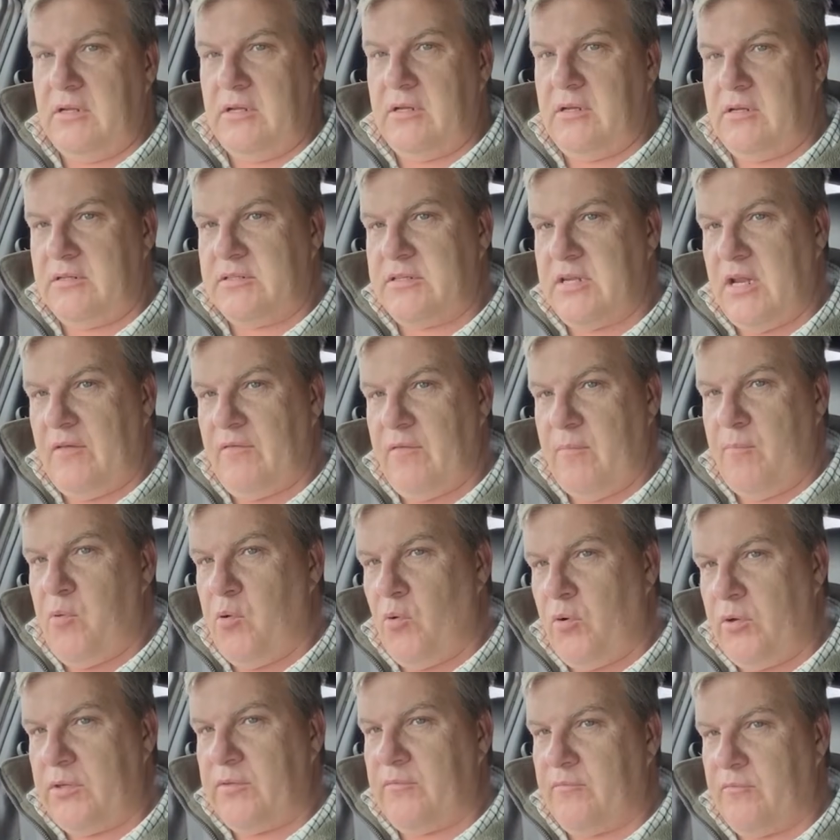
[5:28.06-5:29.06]
until I've
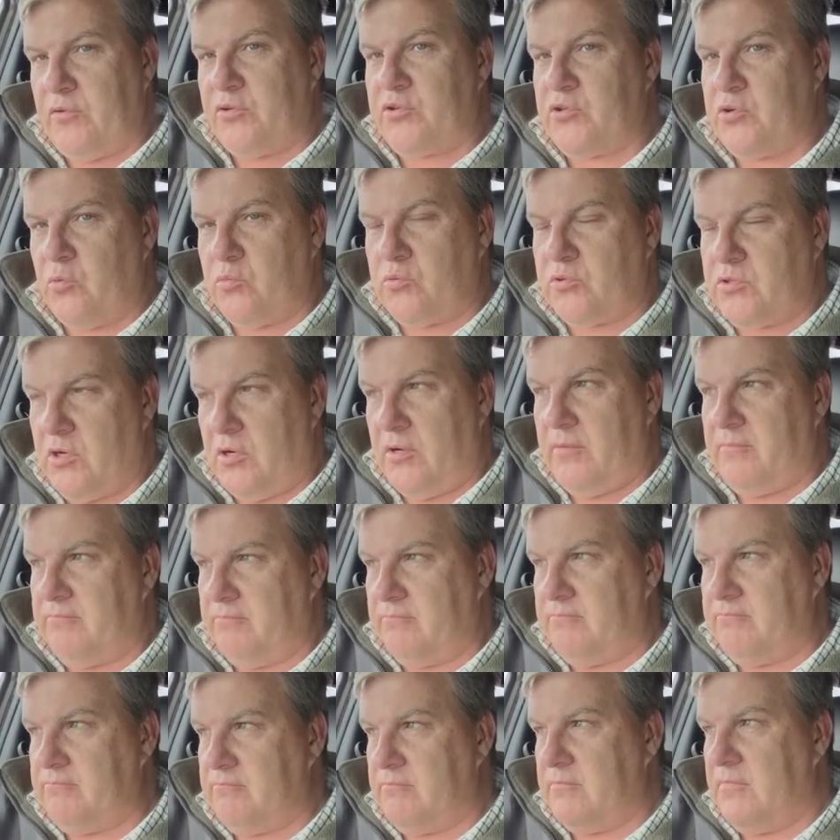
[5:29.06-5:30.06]
employed them for a short time.
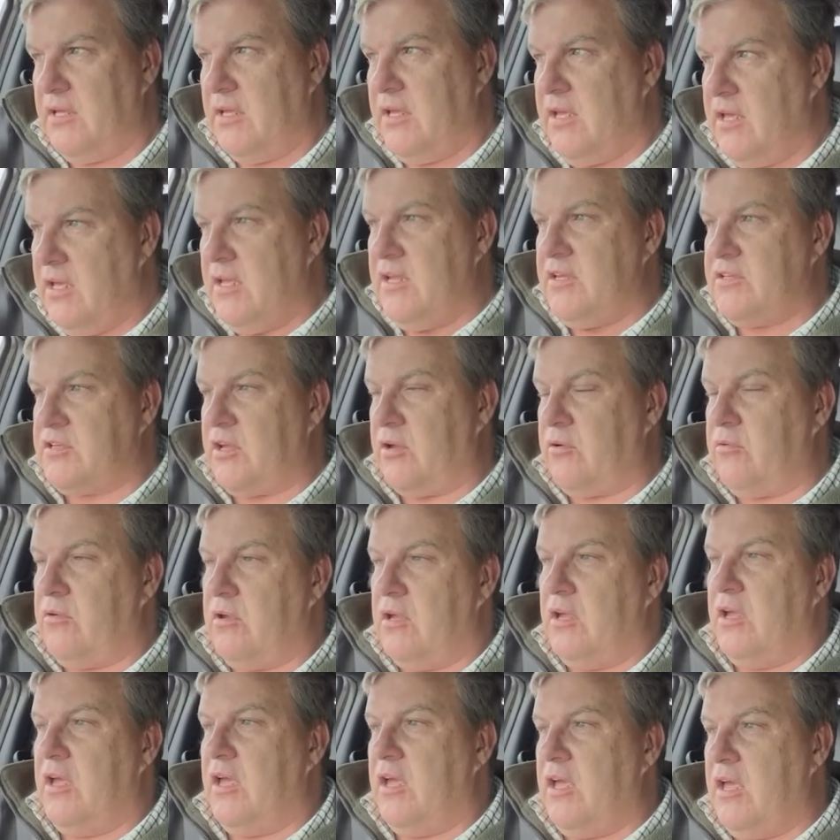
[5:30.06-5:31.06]
So,
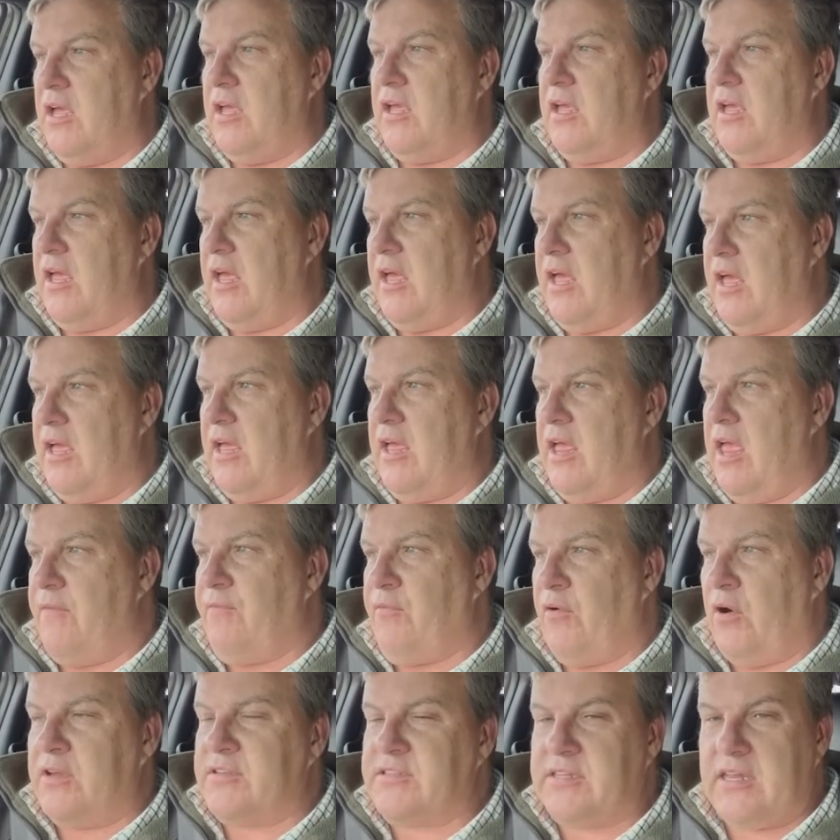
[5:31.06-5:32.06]
if
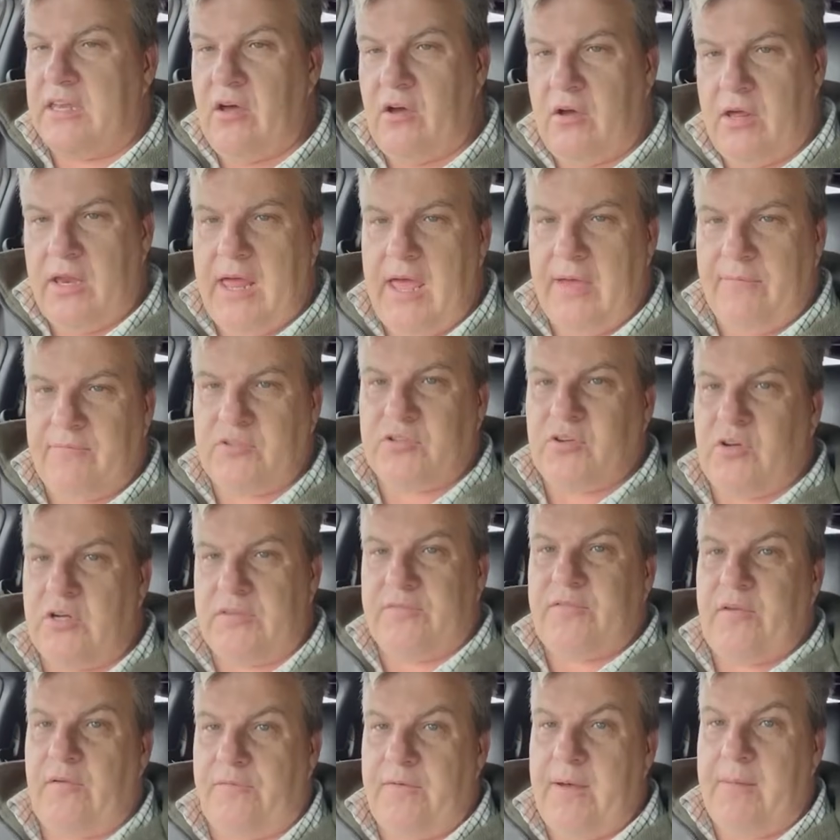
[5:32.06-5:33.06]
I said I'm going to advertise
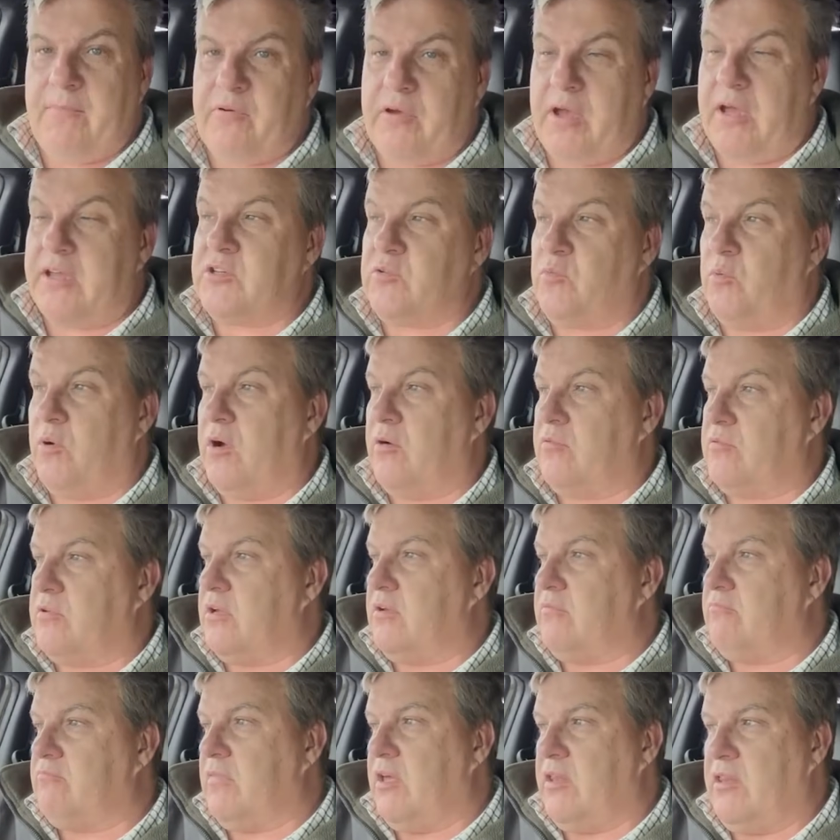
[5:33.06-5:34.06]
for a fabricator welder
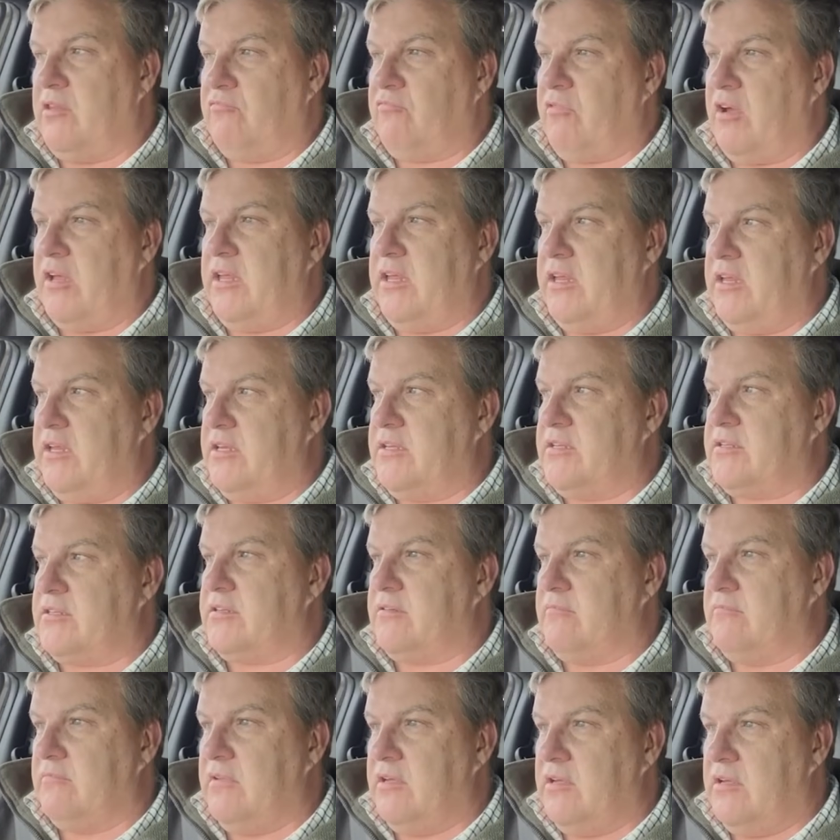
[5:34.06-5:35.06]
and the rate is
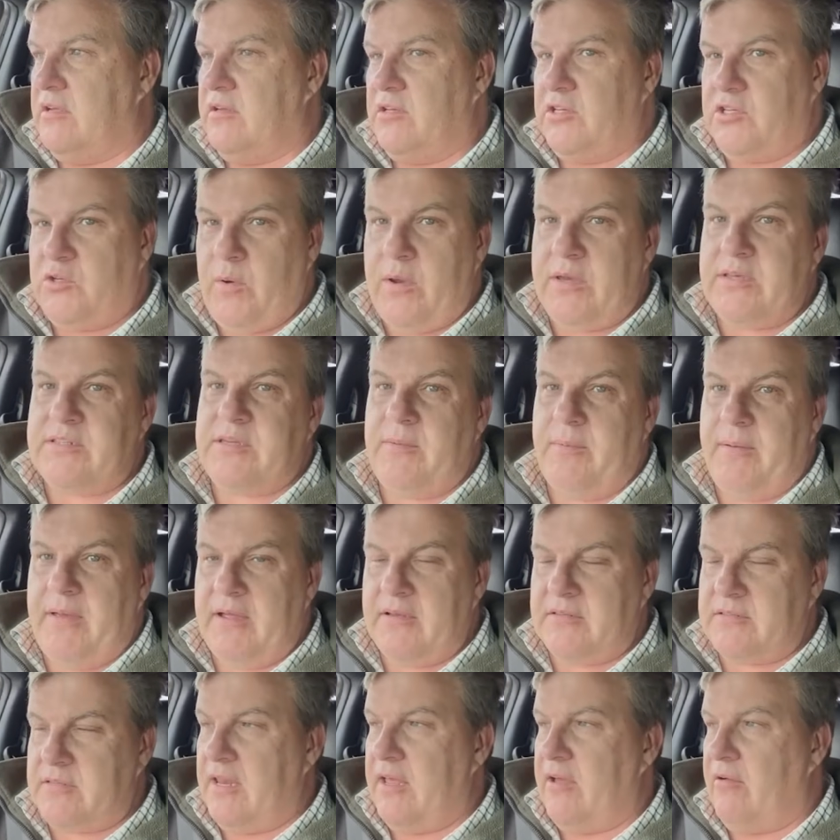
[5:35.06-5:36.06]

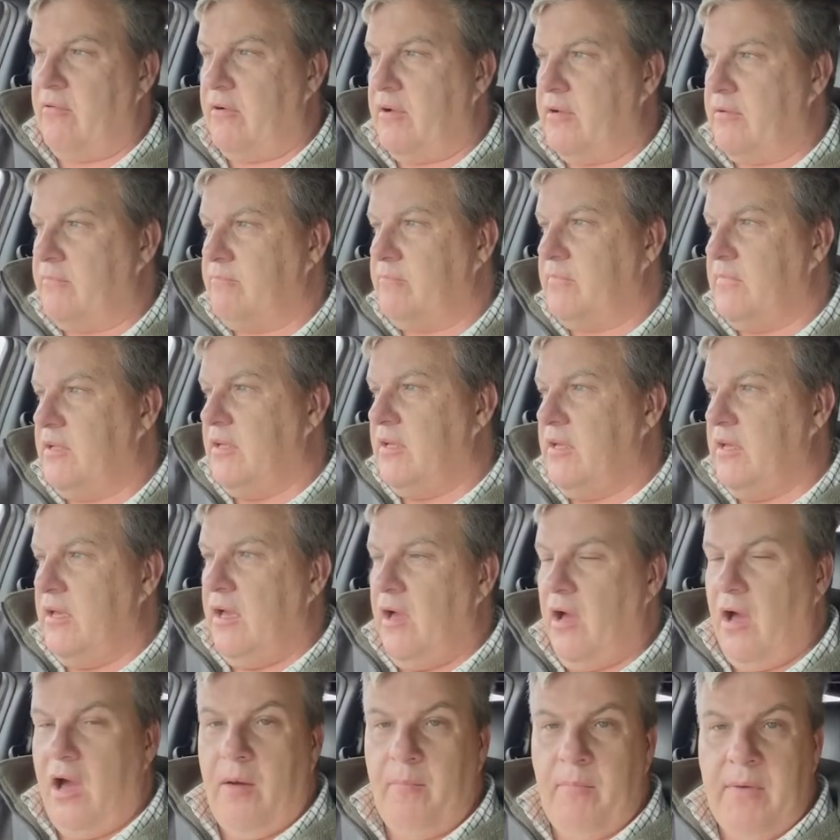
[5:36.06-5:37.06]
£20 an hour,
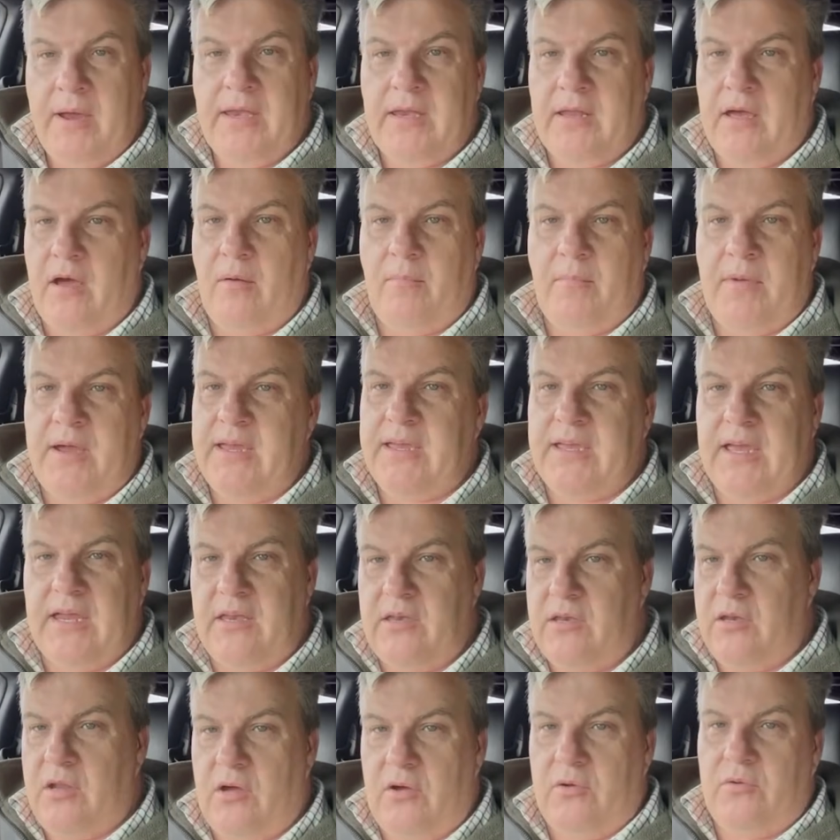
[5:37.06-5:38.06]
I may get
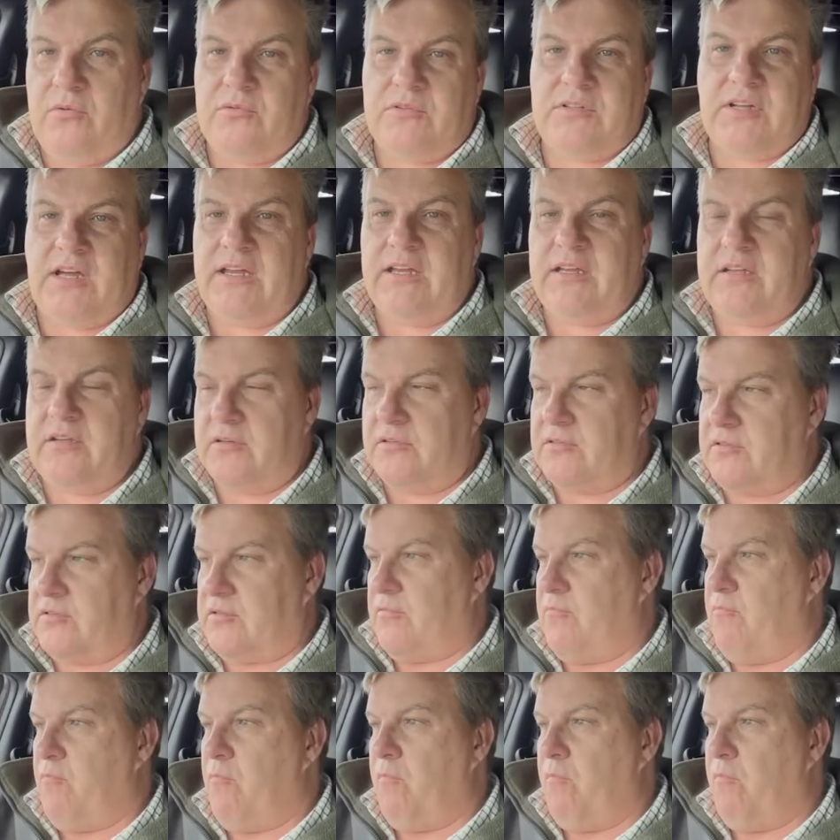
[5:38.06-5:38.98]
no takers,